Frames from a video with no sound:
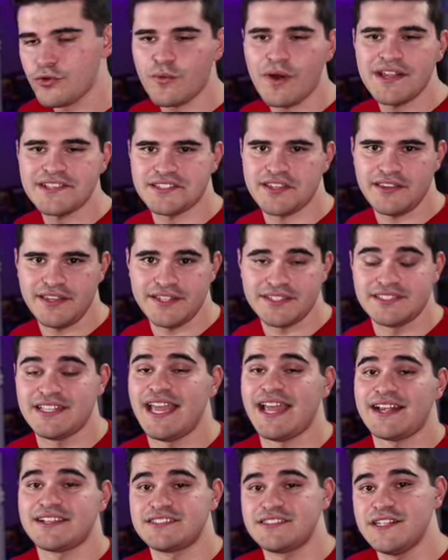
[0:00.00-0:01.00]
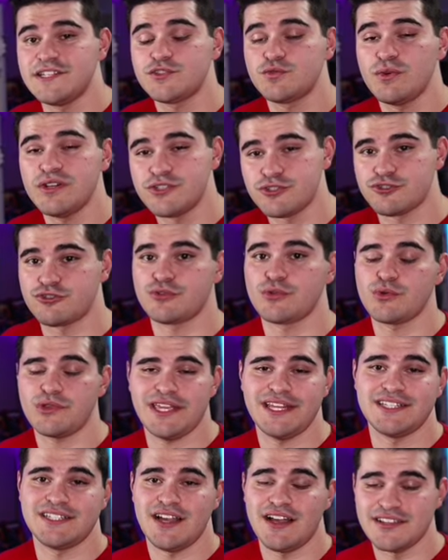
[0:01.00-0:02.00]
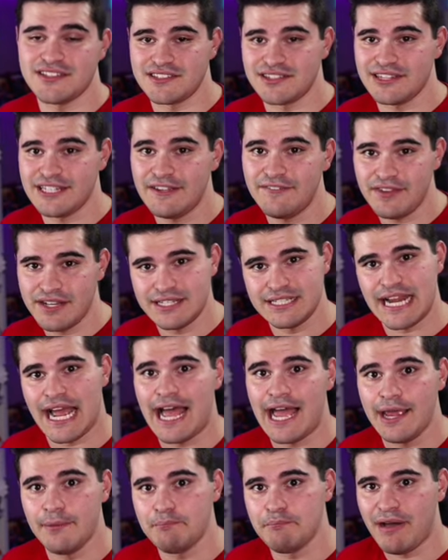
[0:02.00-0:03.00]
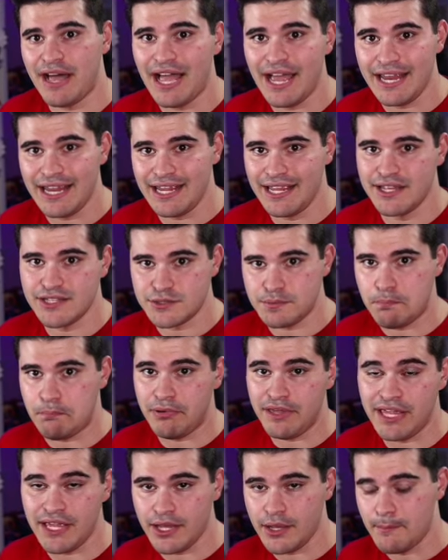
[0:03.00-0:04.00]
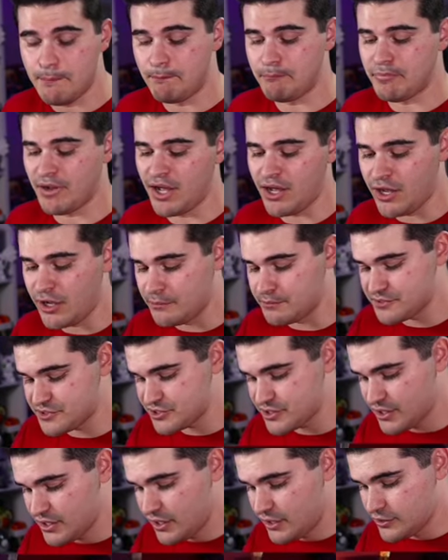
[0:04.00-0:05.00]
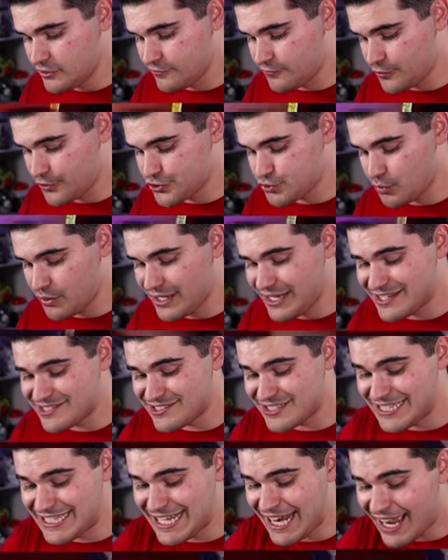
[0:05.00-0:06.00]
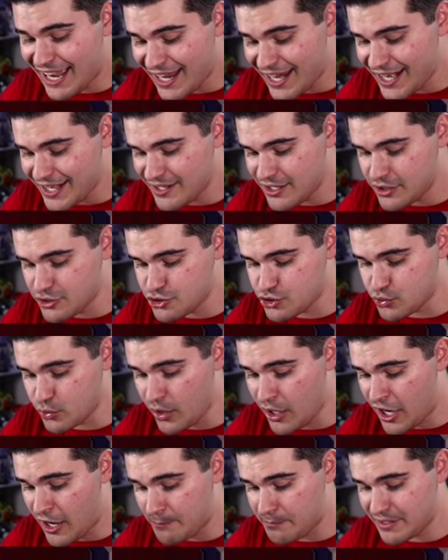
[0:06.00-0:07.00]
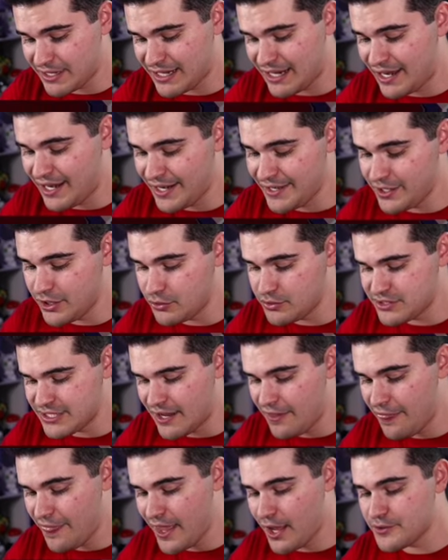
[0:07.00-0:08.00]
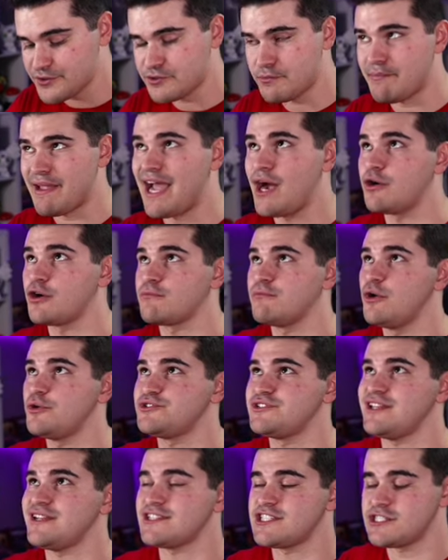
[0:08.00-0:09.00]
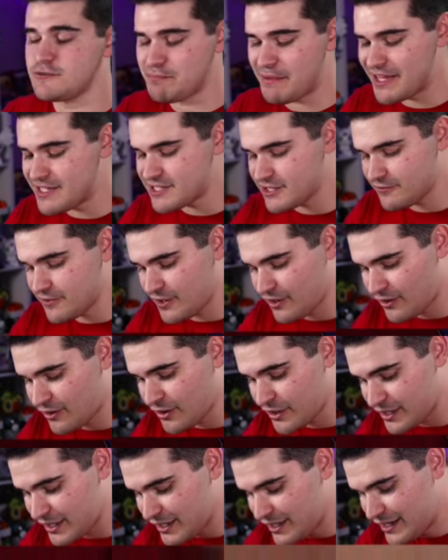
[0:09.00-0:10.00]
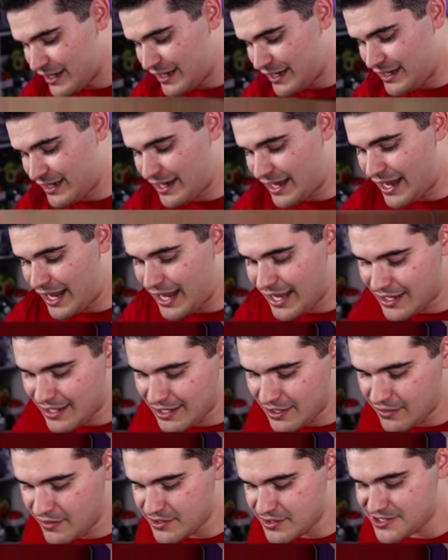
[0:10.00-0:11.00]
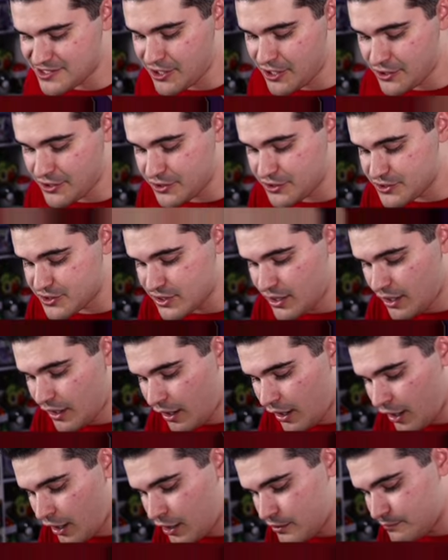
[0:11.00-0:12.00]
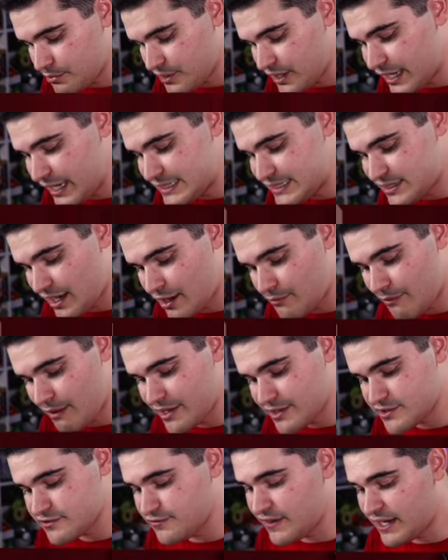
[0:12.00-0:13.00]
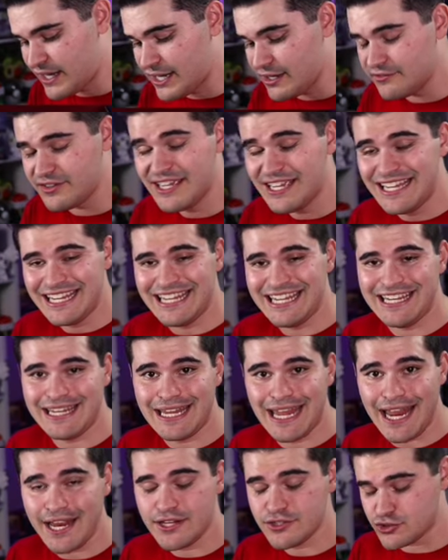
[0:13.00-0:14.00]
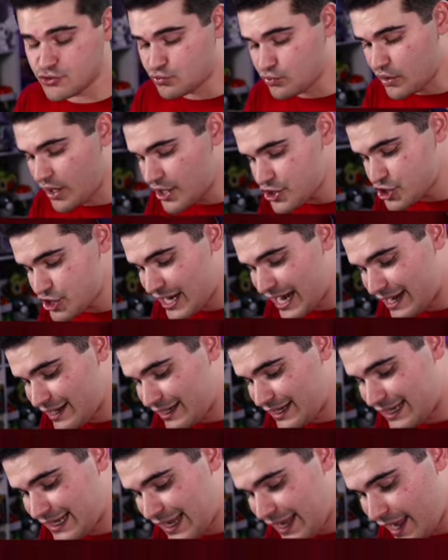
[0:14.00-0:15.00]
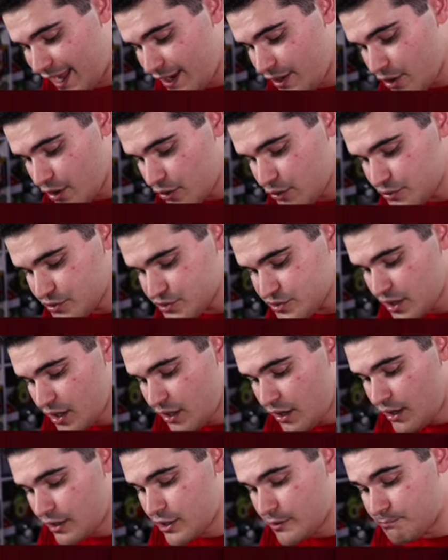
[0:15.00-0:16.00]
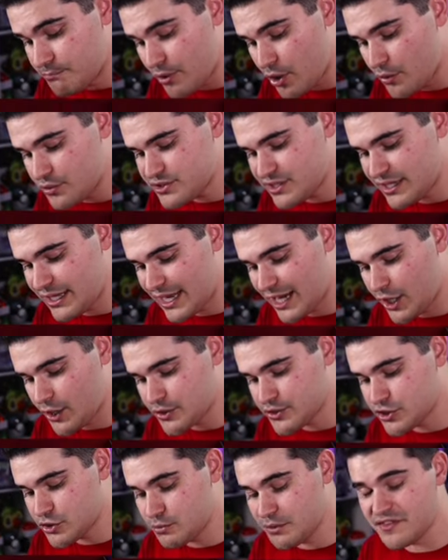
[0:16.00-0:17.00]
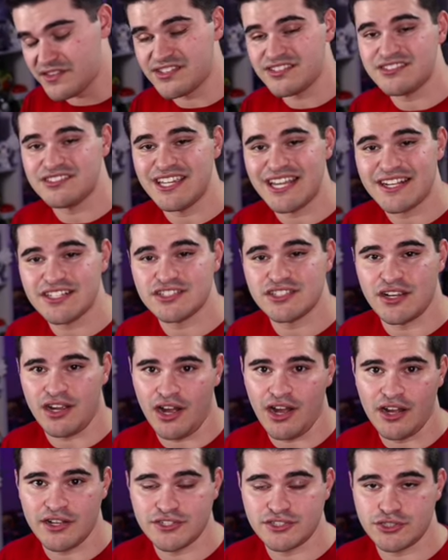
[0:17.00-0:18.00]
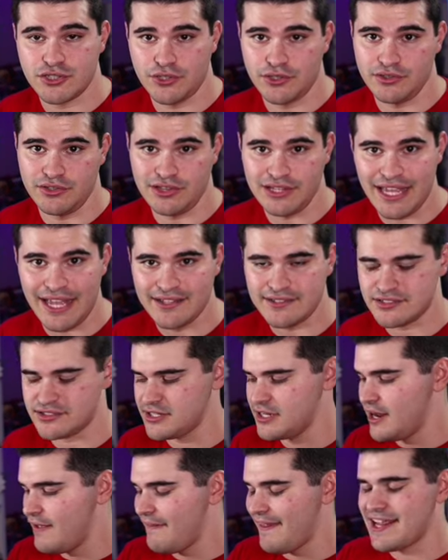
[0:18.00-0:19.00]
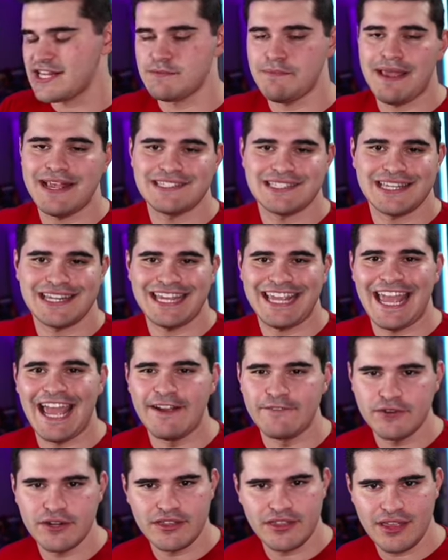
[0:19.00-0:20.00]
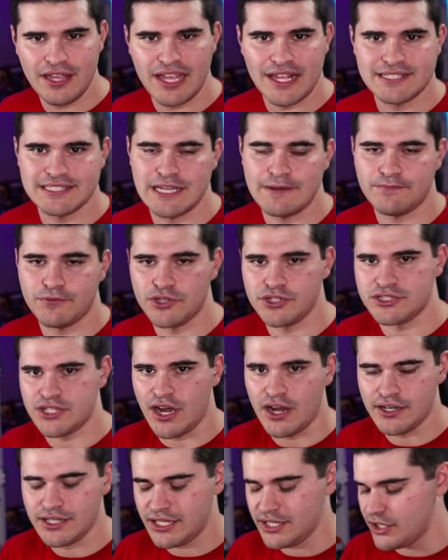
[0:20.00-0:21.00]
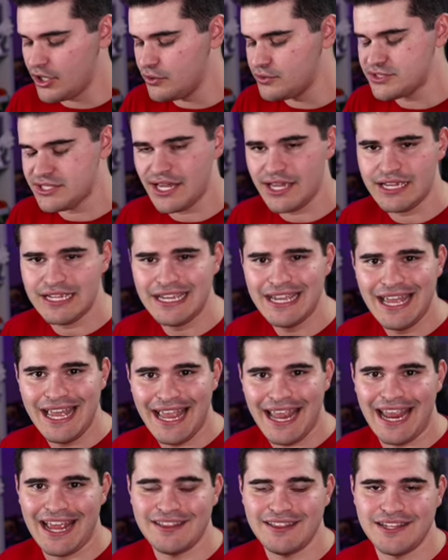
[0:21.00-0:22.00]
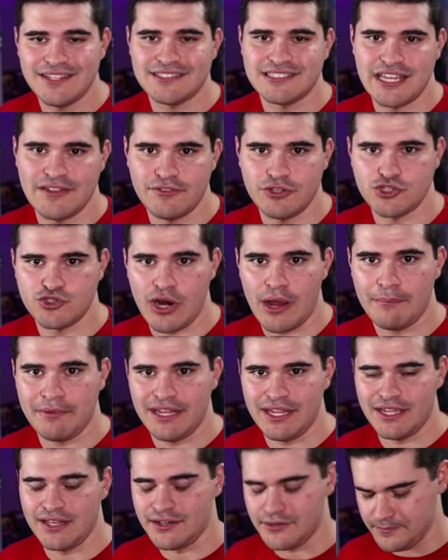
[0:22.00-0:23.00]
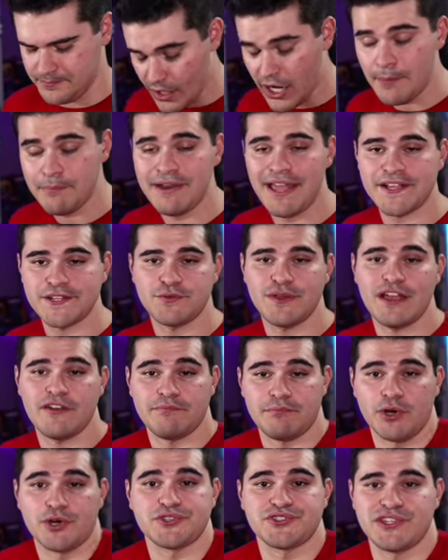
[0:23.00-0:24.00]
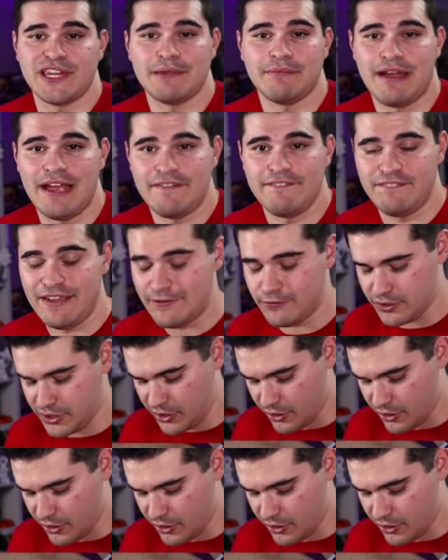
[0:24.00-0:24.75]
rest of these decks, this one truly does live and die by its big bombs. The first one is 9 drop Kaido, 10,000 power, most expensive card in any of these starters. On play, Don minus 5, he gains rush and he KOs an opposing character with 6 cost or less. That's basically everything except for Don Quixote and the 7 drop Kid. Up next, we have personally my favorite